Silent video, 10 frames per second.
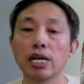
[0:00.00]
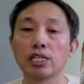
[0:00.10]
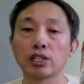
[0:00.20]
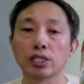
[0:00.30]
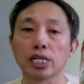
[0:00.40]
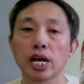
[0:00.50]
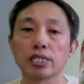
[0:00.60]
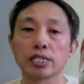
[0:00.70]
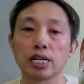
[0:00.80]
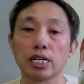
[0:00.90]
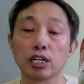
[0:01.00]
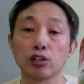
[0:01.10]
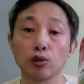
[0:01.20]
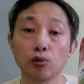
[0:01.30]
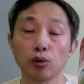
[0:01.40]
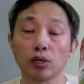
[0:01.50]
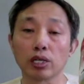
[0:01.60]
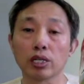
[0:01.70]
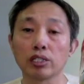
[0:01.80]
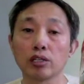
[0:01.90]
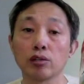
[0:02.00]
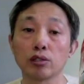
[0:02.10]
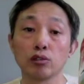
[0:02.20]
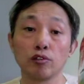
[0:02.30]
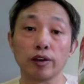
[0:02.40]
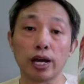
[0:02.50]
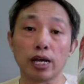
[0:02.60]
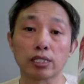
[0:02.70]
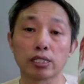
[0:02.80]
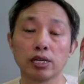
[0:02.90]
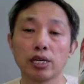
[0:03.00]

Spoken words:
So that's not going to work. You go too fast.